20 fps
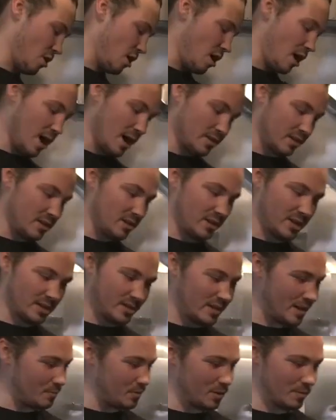broth that you can
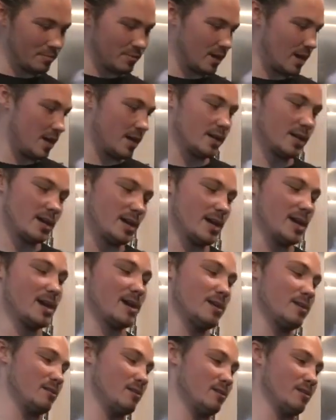dip your bread
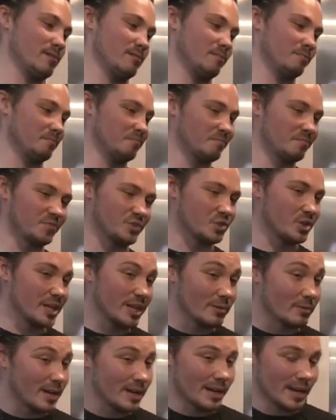in. You can drink
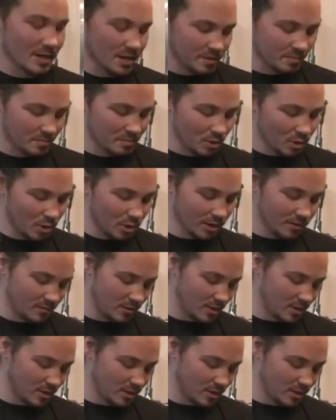it right out of the bowl